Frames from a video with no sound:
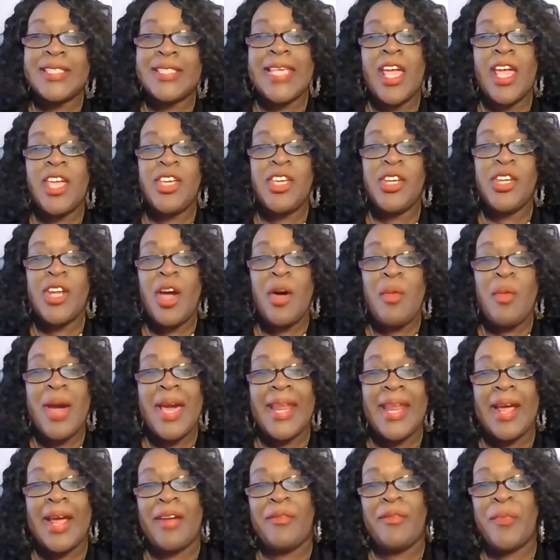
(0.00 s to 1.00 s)
say, you know
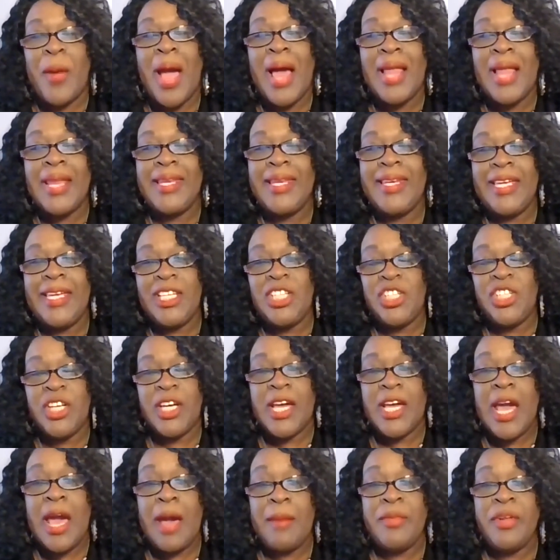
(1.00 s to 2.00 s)
what? I probably need you to
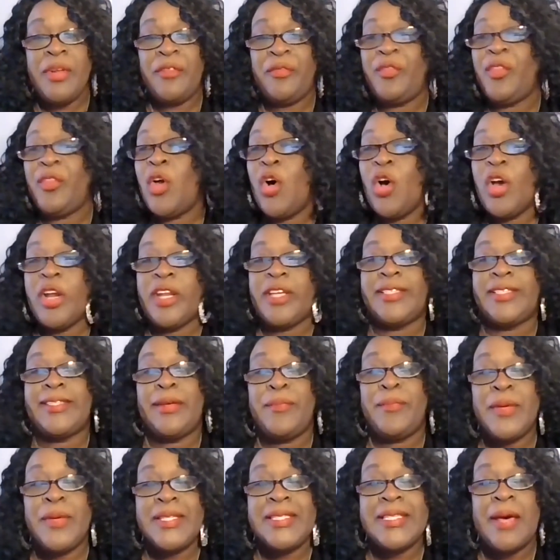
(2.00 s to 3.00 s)
come to Florida. So
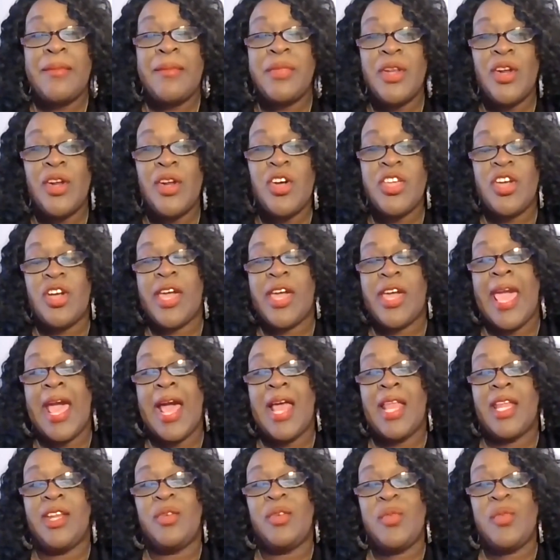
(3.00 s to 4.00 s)
put something on your
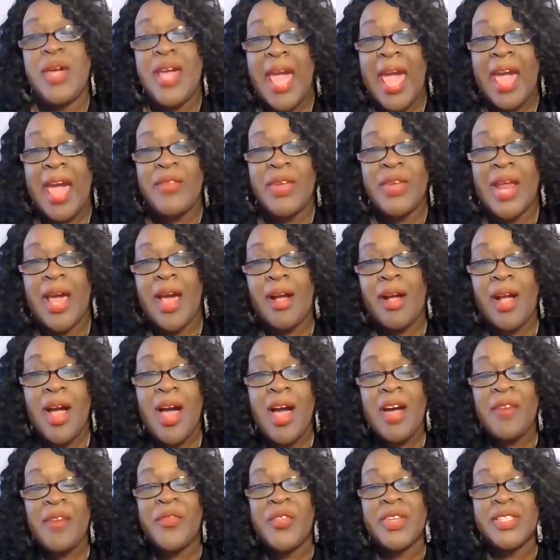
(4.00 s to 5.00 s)
calendar. We're having our
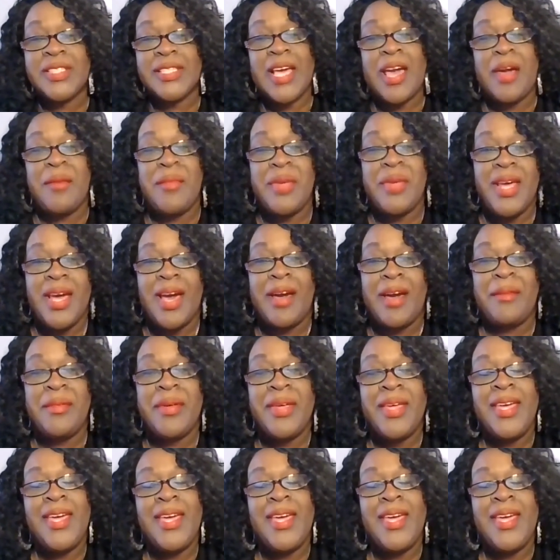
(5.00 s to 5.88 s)
conference coming up.